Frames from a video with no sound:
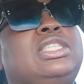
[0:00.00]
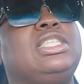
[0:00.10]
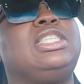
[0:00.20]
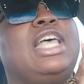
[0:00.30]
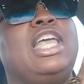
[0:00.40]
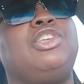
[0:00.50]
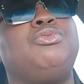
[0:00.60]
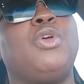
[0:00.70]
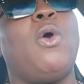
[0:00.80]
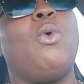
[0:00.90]
to say, you
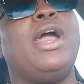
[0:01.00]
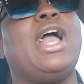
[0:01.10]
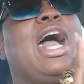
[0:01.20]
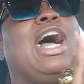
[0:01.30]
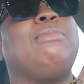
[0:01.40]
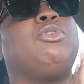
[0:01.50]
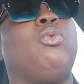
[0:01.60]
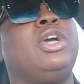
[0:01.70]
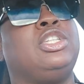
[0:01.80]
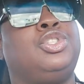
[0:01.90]
know what, I'm
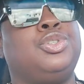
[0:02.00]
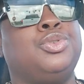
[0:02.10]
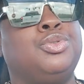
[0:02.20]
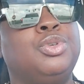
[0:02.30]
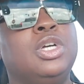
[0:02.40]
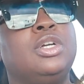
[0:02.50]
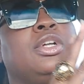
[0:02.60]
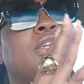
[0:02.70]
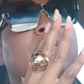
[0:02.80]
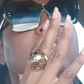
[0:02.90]
going to
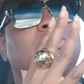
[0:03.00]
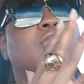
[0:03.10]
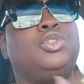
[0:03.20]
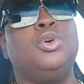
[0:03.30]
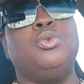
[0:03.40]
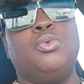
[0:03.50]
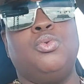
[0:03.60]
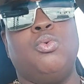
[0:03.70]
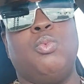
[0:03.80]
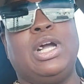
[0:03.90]

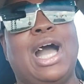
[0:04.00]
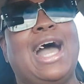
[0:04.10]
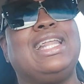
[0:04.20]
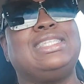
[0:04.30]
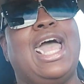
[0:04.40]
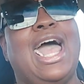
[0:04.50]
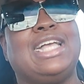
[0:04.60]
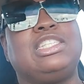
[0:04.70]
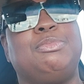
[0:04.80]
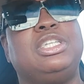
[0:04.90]
do what God has
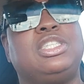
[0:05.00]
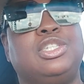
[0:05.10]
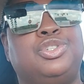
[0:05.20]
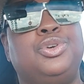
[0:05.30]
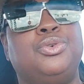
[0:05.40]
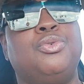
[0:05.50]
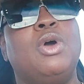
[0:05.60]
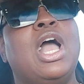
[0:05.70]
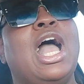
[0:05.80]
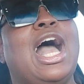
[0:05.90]
asked me to do.
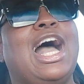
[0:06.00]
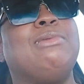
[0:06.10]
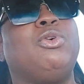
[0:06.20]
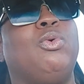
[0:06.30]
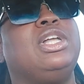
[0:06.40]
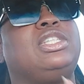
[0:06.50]
I'm going